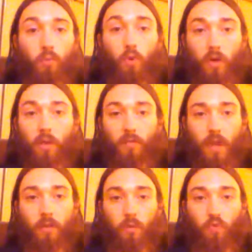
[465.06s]
Real
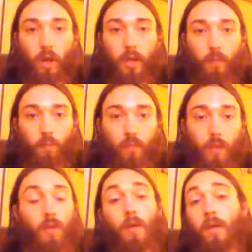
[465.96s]
effective, right?
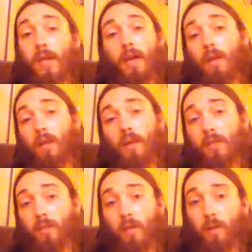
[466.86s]
Yeah, not
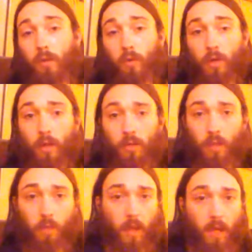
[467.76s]
necessarily
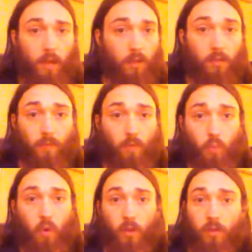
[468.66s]
realistic, but it
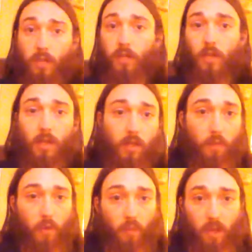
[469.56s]
works since they need the
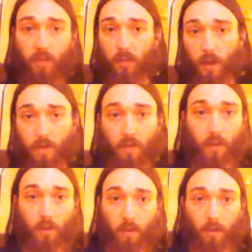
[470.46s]
movement and stuff,
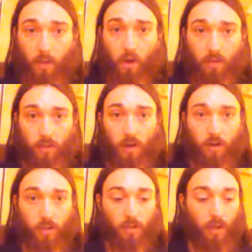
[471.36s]
and they want
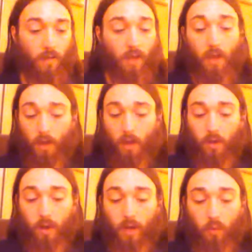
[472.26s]
scars and stuff.
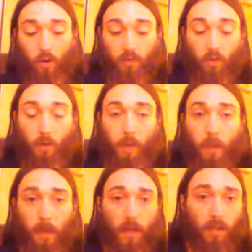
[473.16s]
Kind of works for them, and
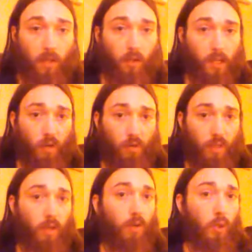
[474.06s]
maybe it's a little
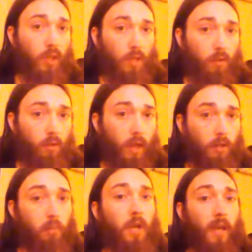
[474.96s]
thicker than
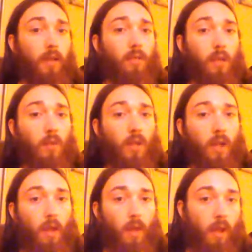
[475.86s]
leather pants. I mean,
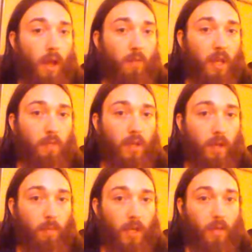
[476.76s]
I may be
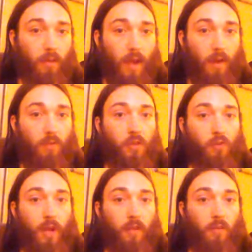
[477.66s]
dumbing it down, the
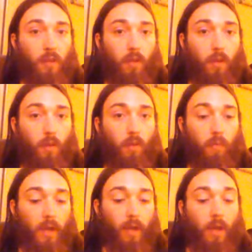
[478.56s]
strength of it a little,
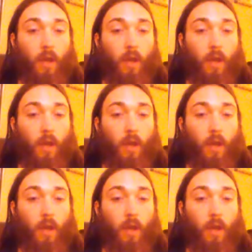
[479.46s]
but